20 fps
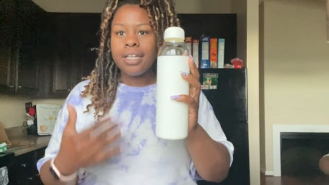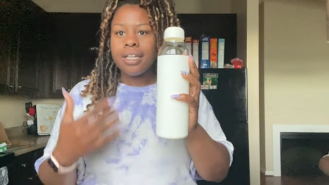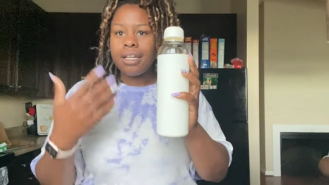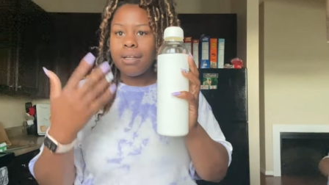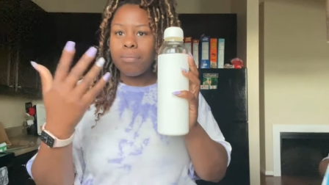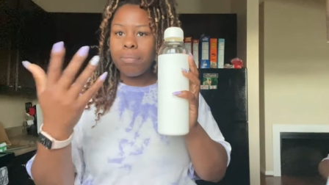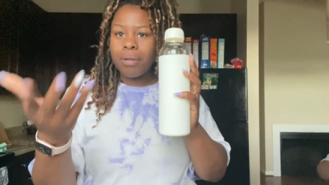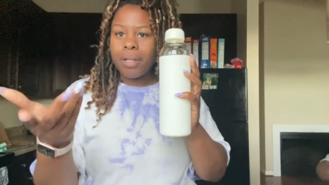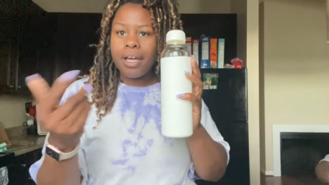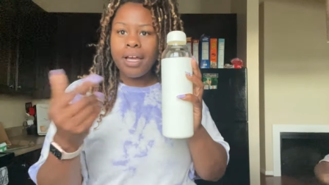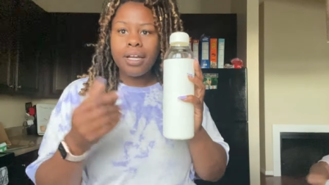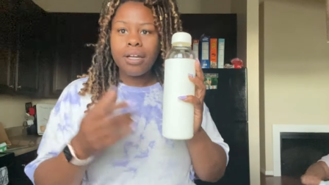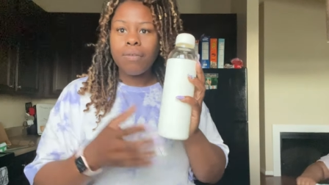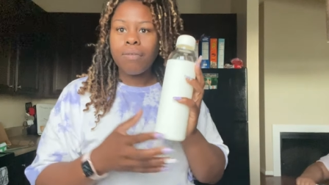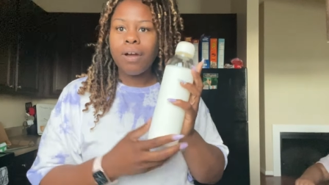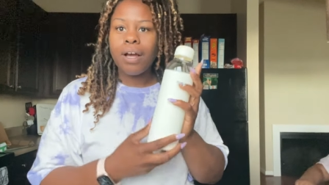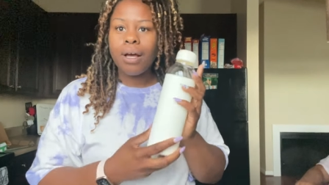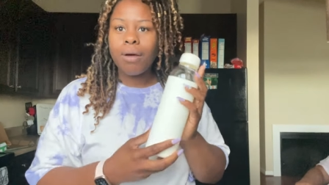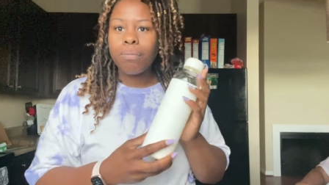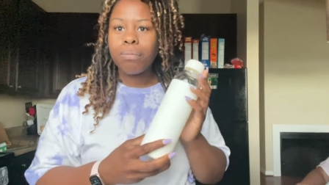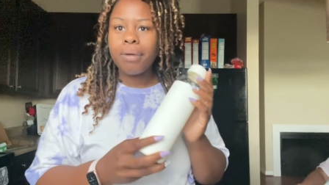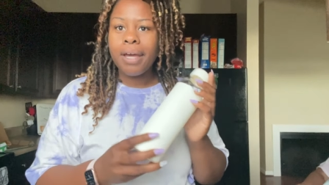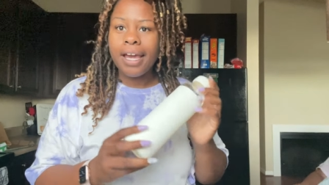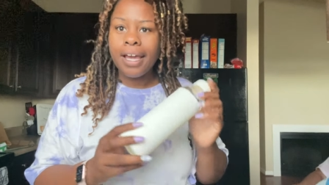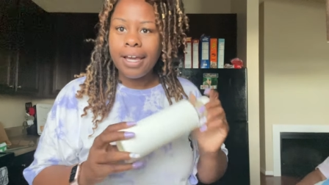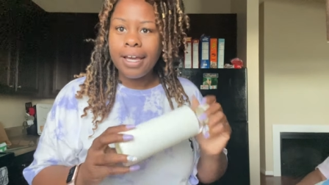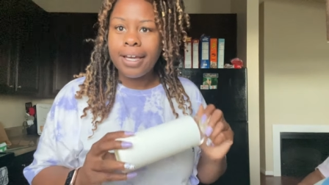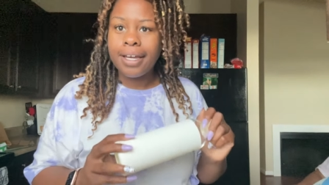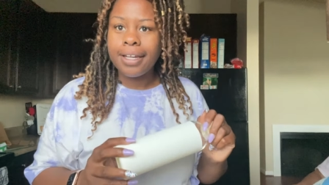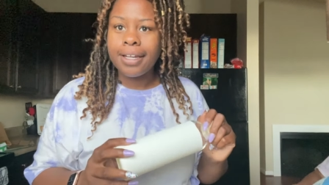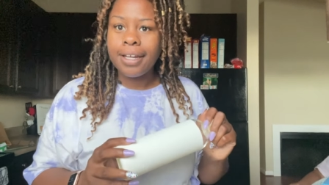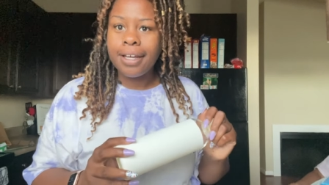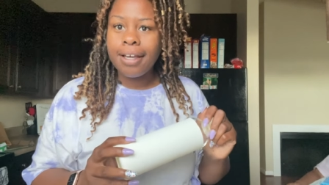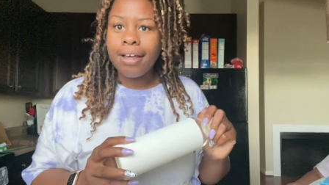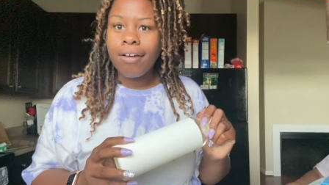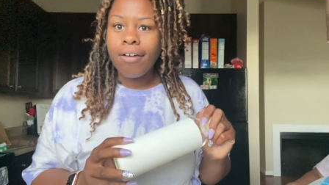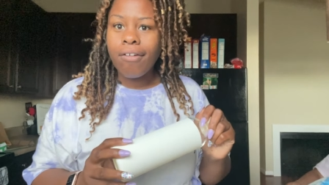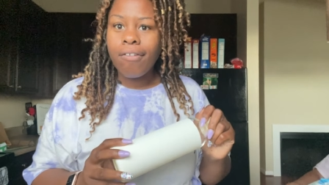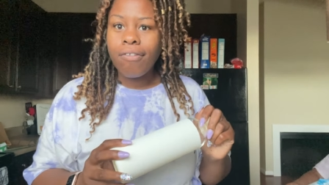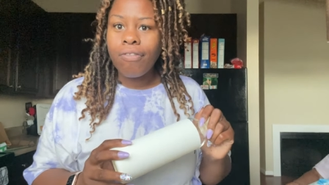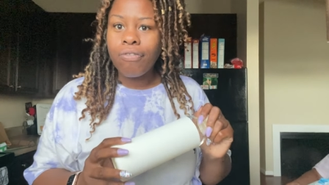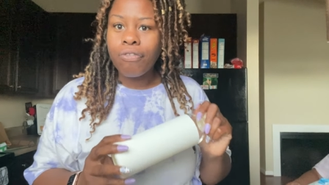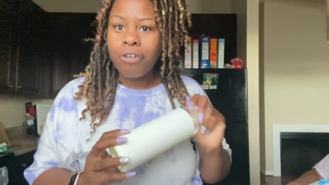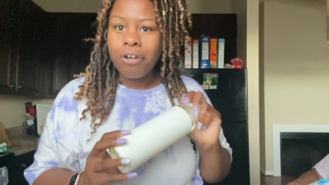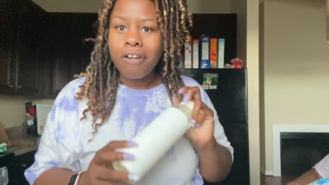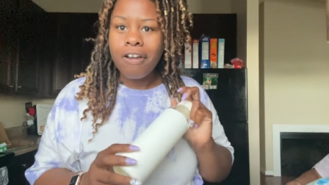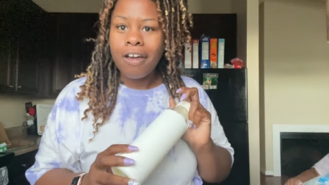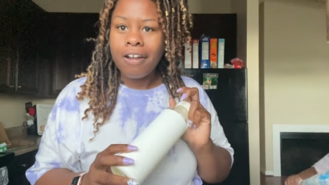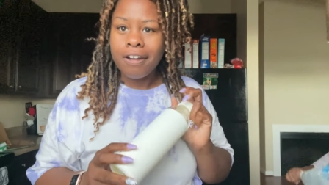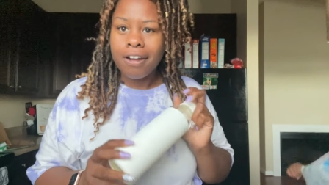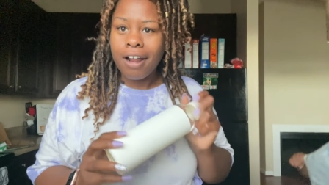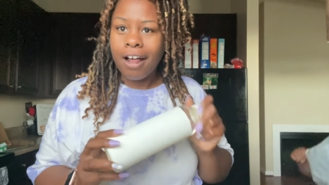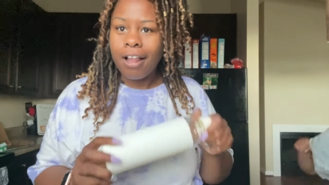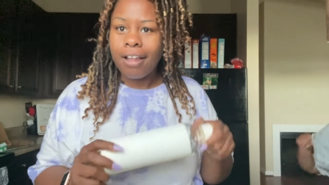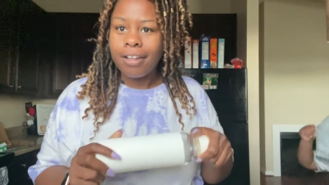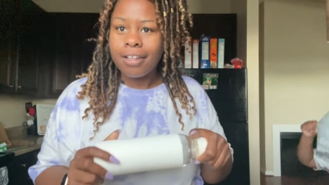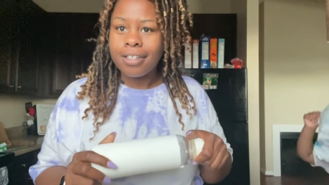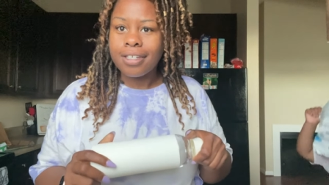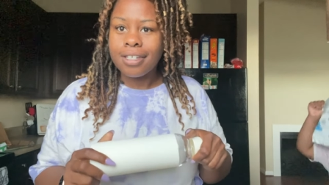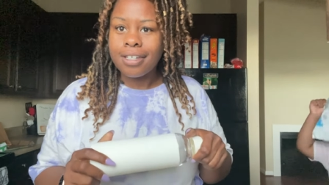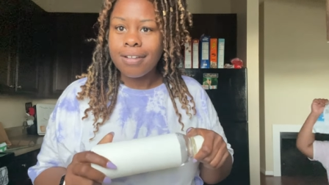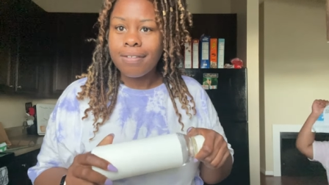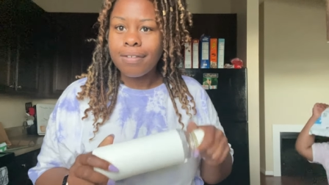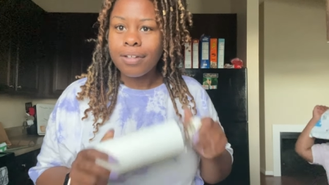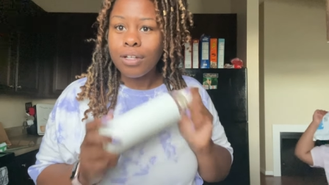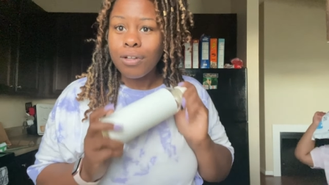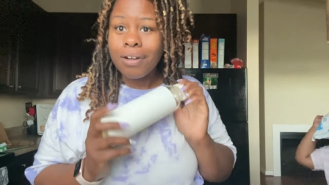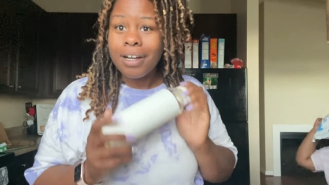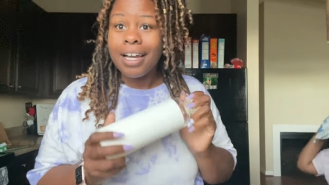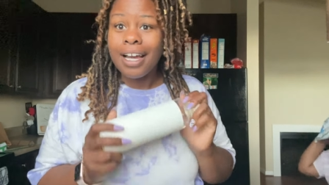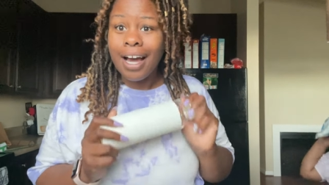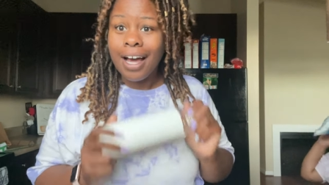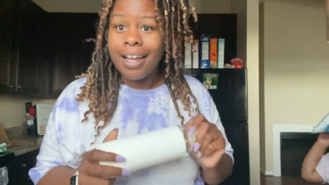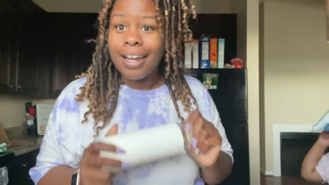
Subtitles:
than playing around paying $300 for a